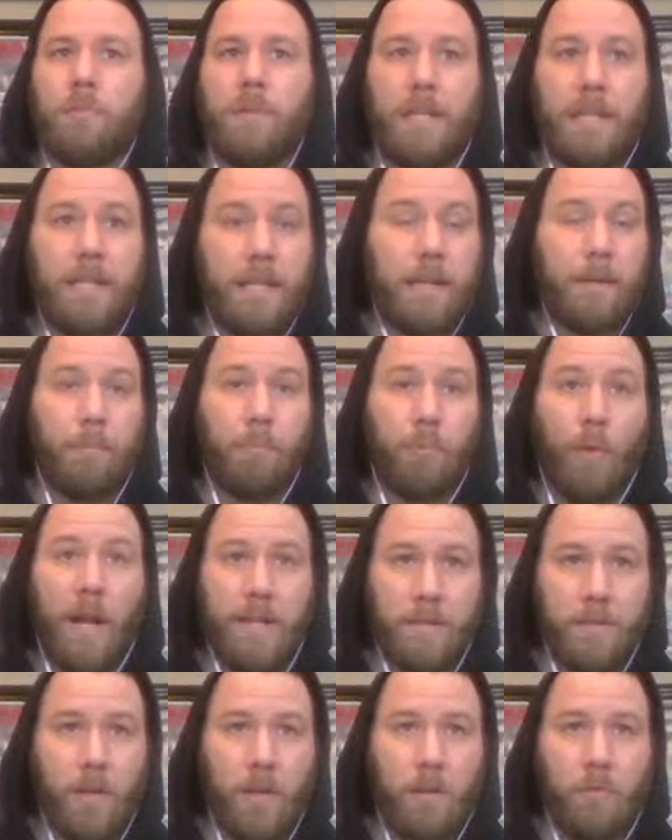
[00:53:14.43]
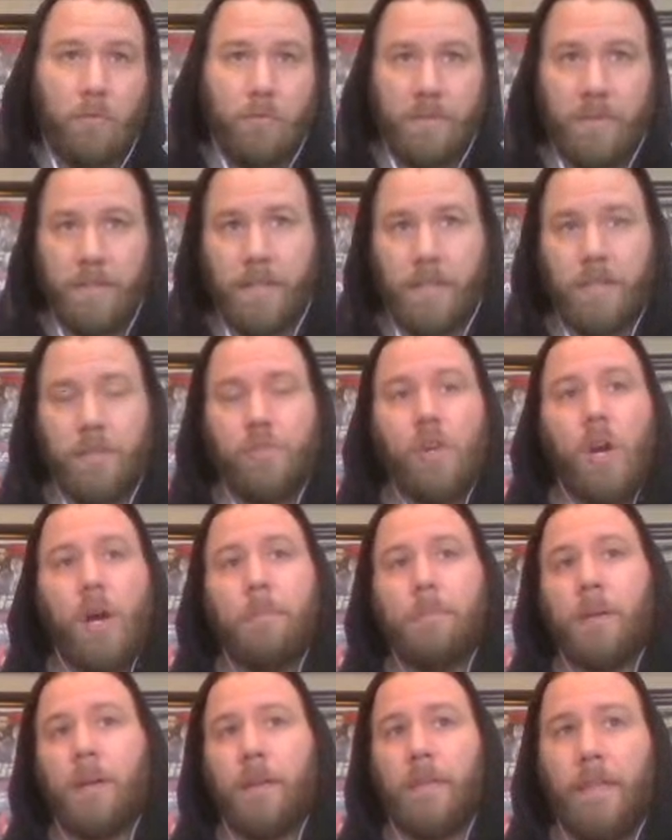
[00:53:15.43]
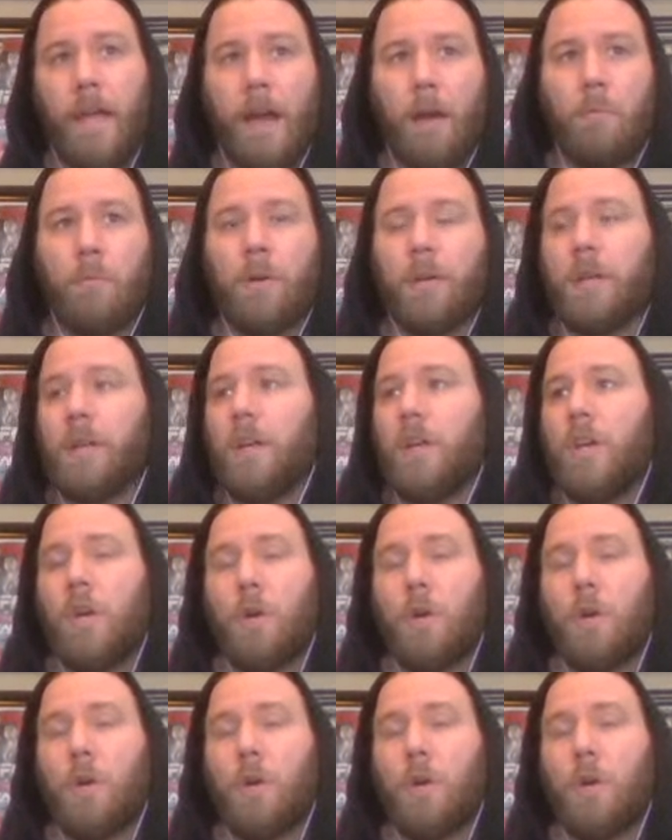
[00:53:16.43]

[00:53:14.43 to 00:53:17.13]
but he needed brass knuckles to get the job done in that one.